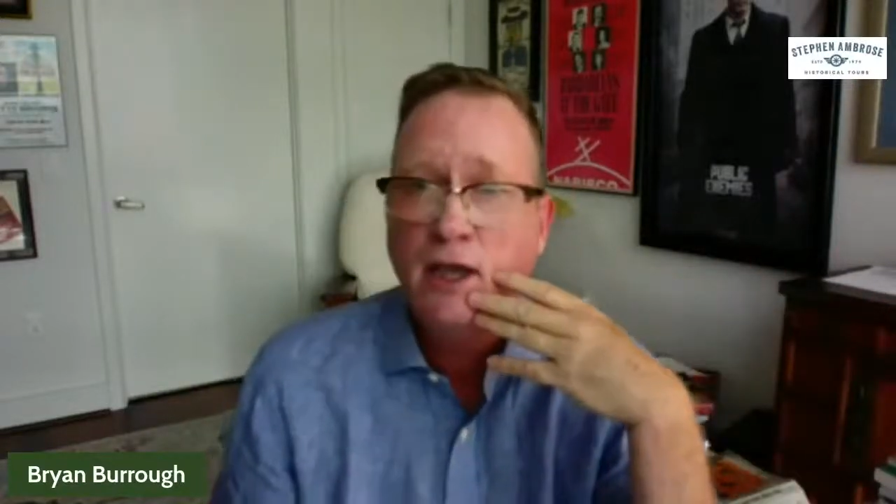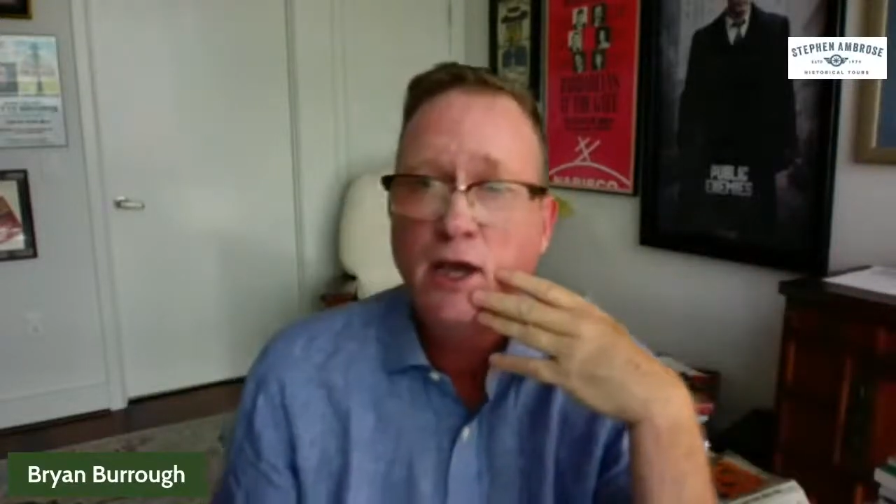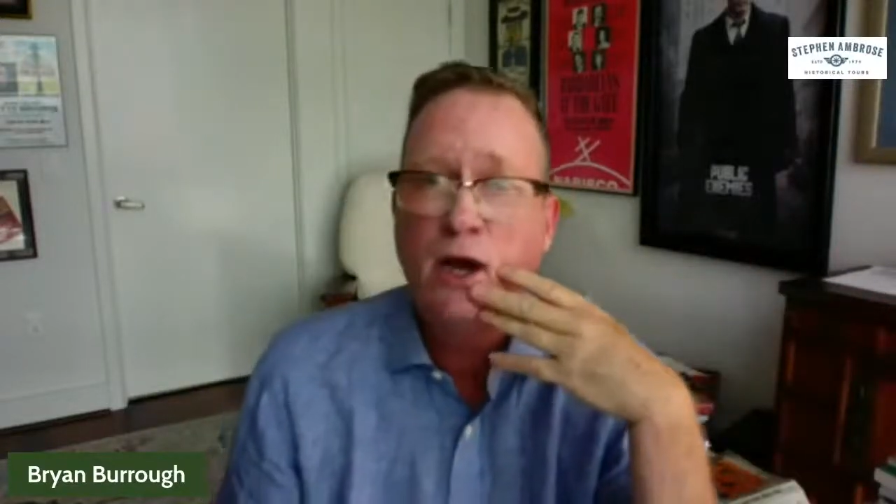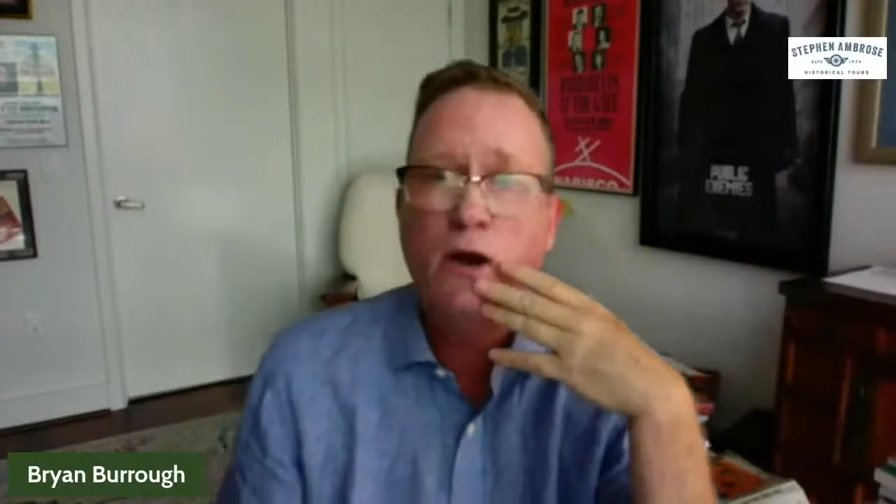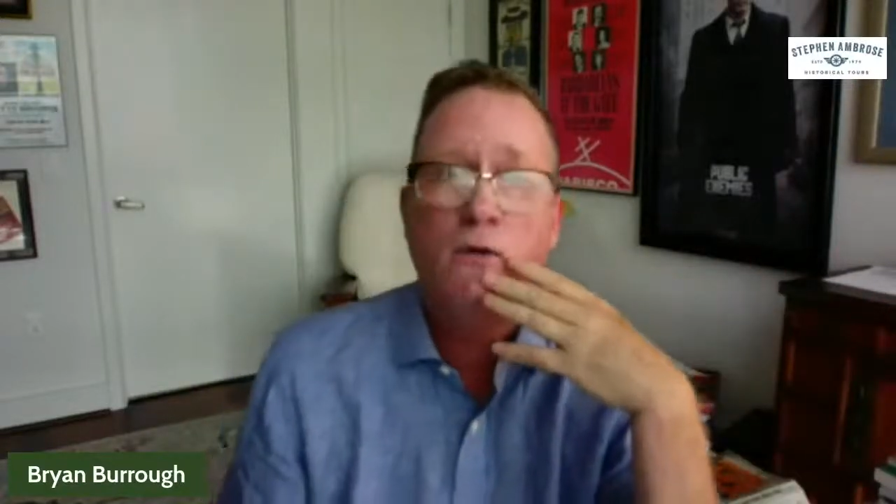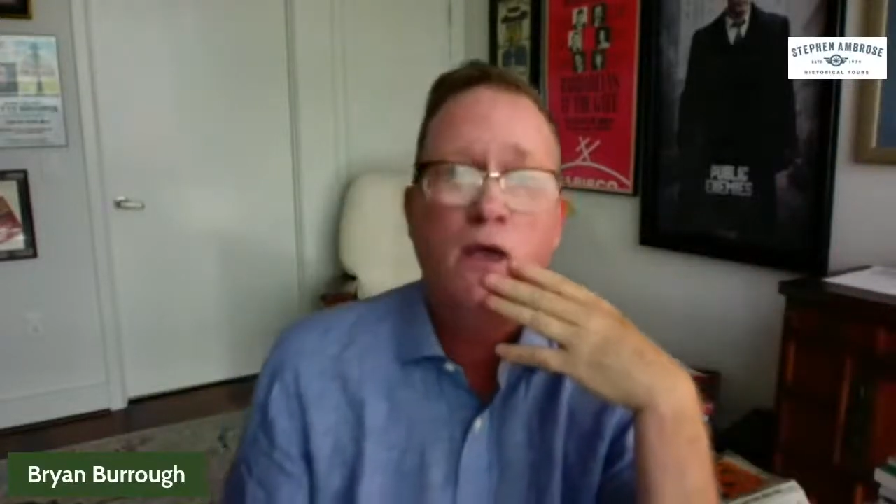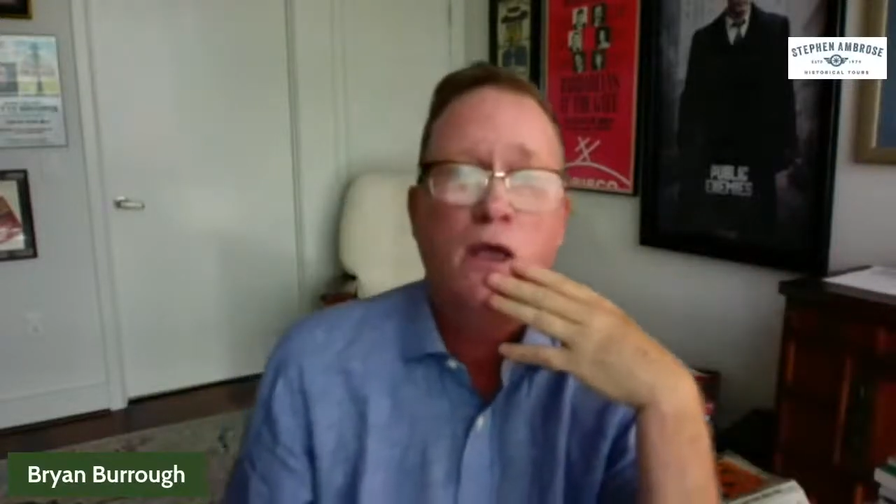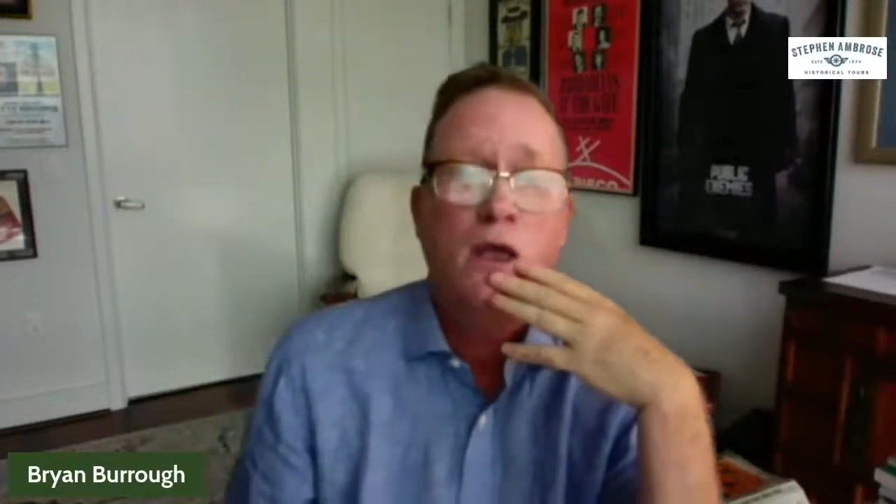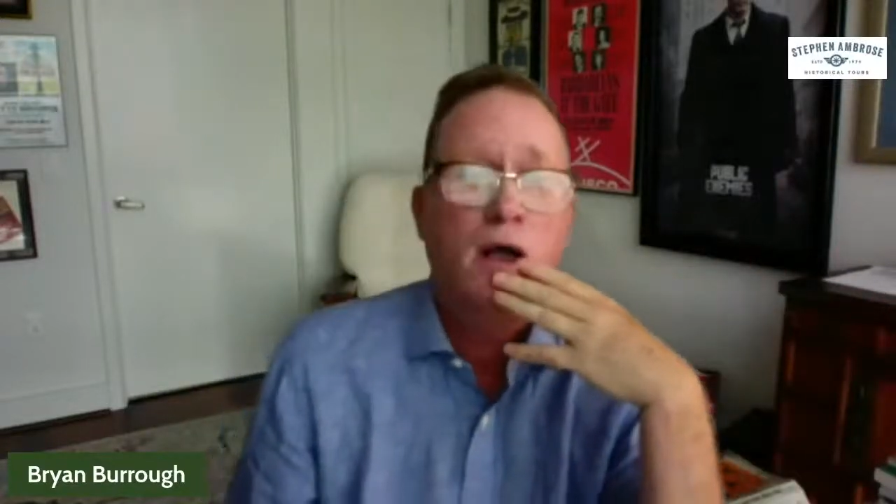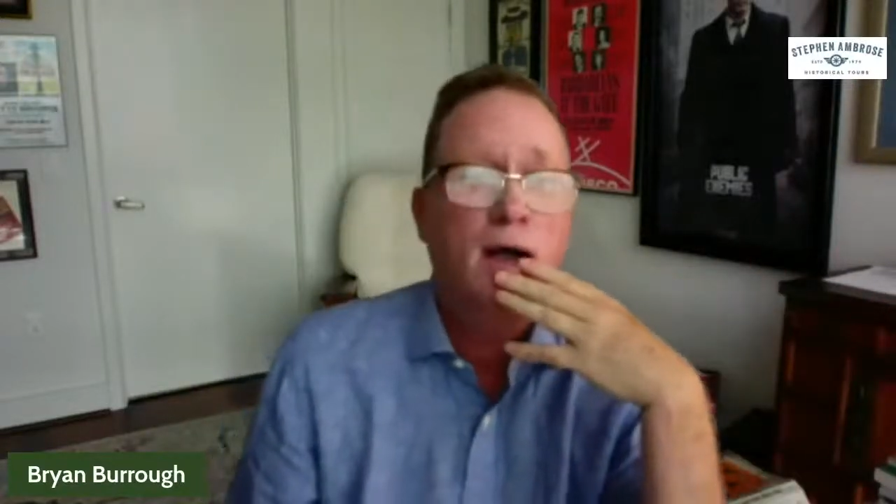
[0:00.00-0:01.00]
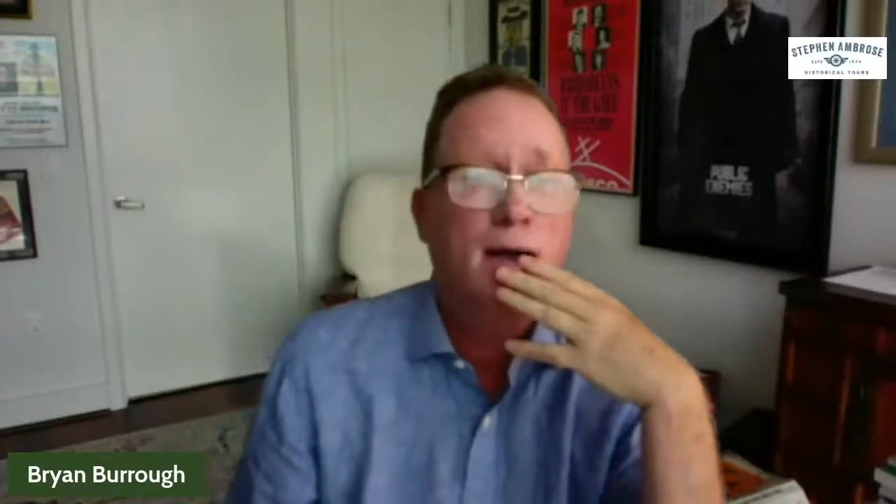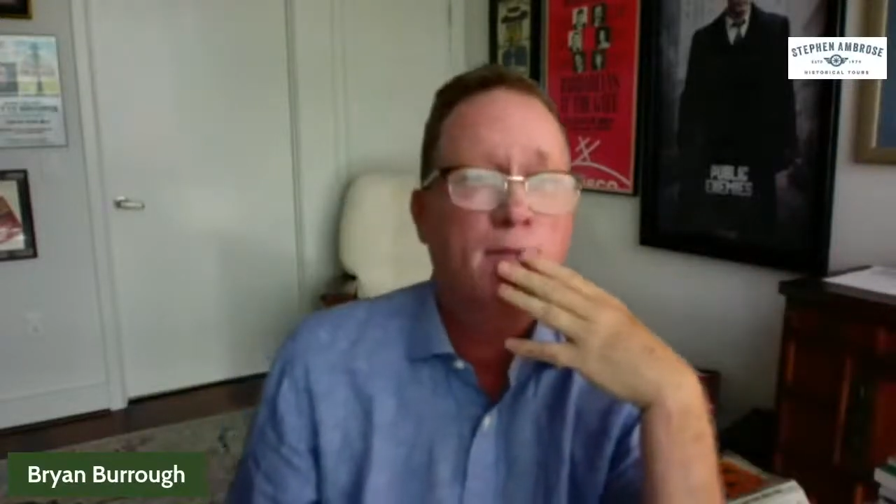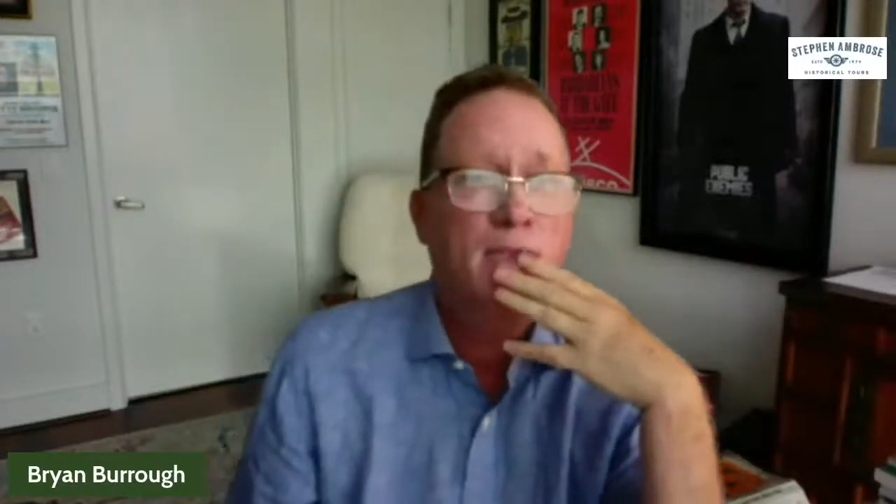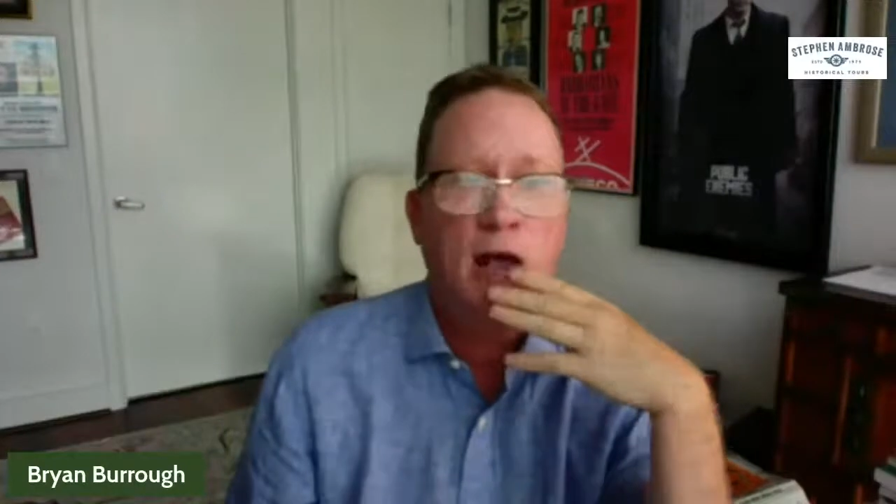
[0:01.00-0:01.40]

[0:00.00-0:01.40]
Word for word: You know, um,